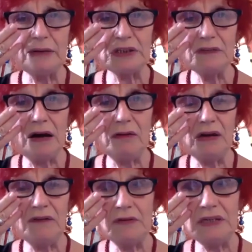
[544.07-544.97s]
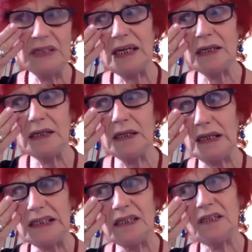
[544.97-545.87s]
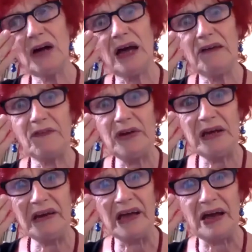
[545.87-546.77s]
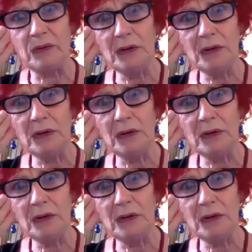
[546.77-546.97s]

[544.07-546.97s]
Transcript: of our reverie, said, is the dryer free now?